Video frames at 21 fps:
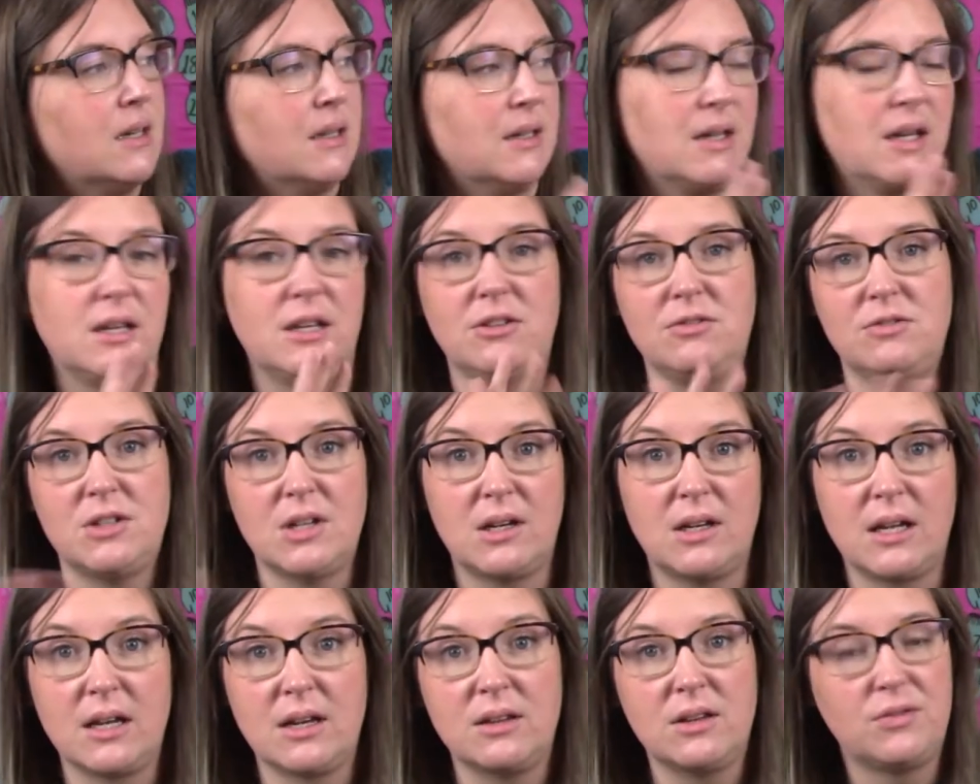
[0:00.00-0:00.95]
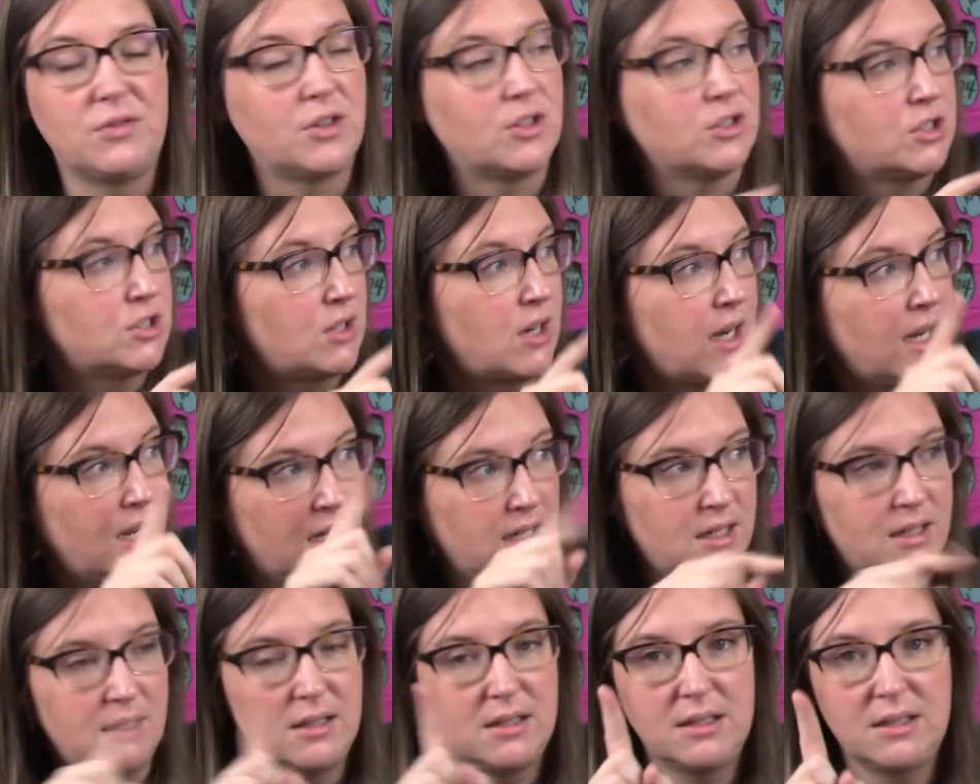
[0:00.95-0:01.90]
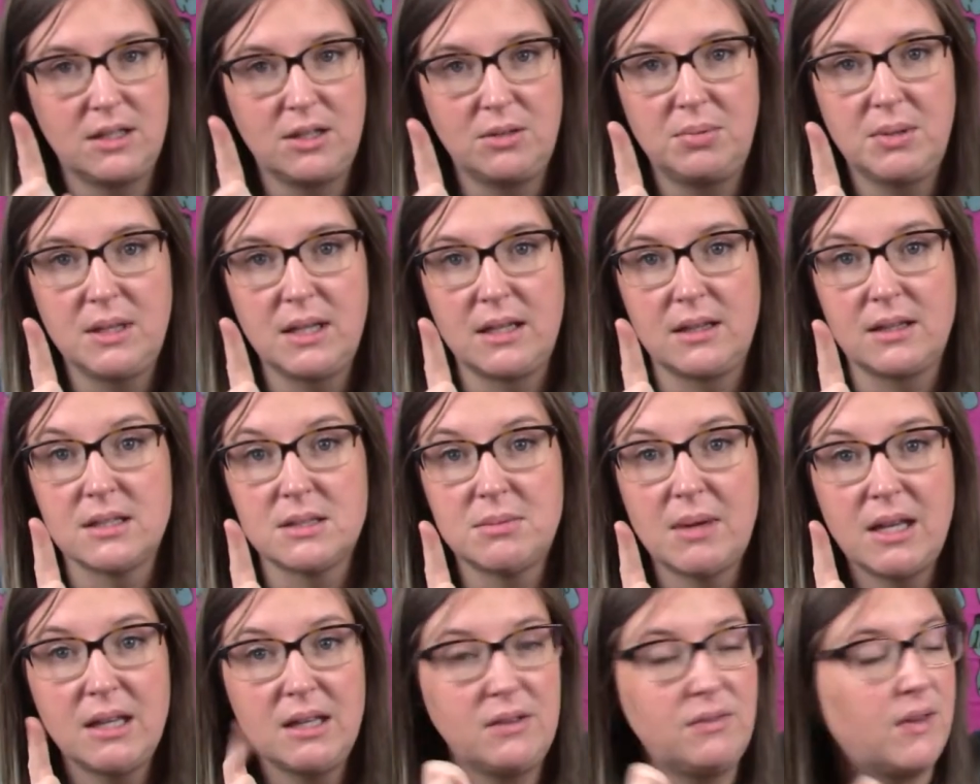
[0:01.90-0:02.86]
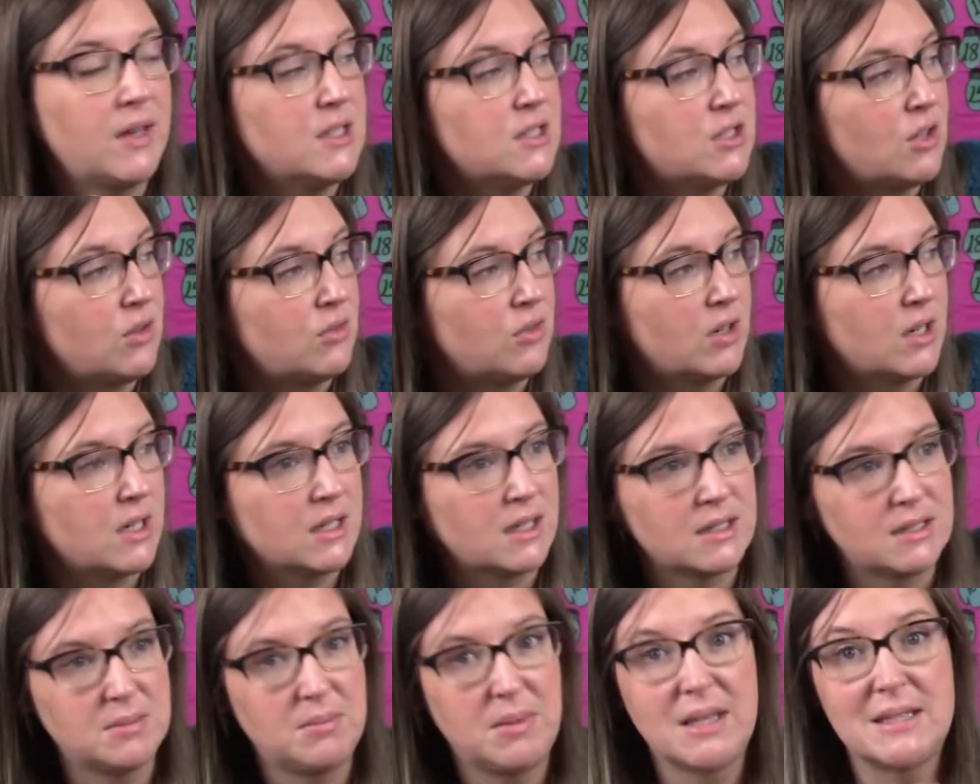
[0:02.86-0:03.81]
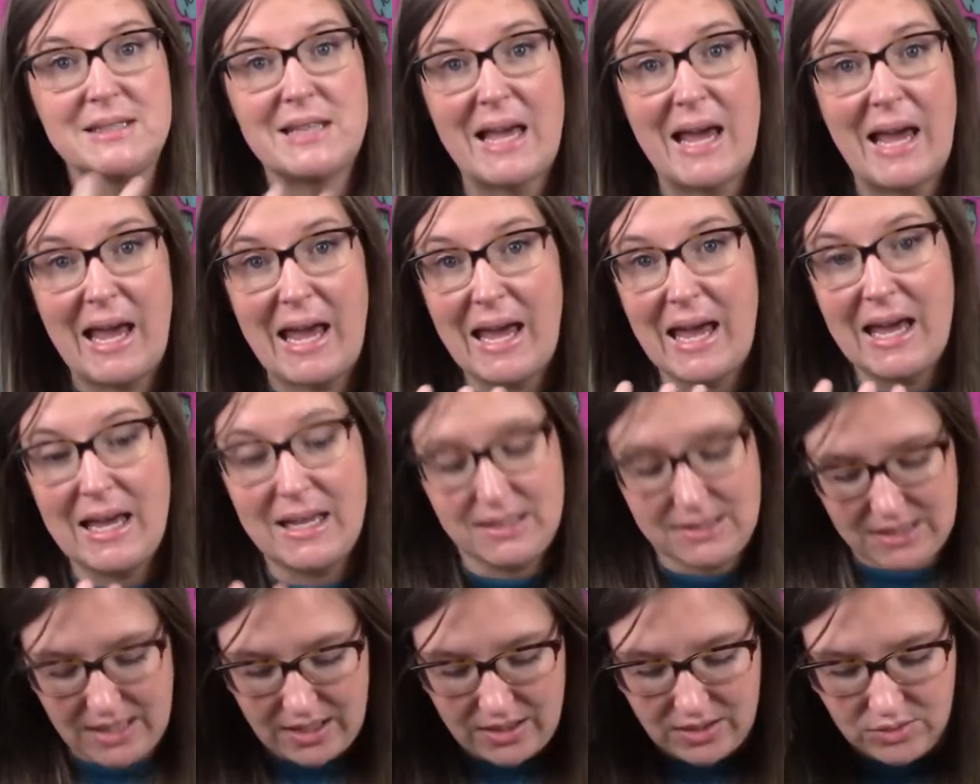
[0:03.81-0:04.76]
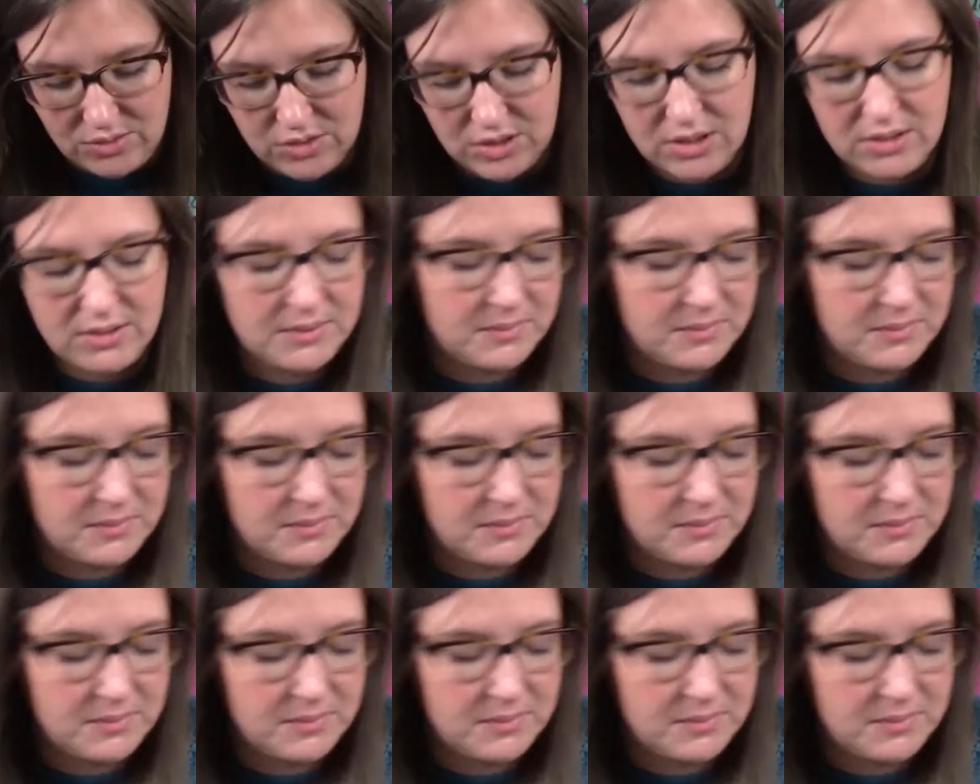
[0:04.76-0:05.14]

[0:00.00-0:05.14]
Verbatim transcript: and you've done like the first grade, you put like the smiley face over it because it makes the ah sound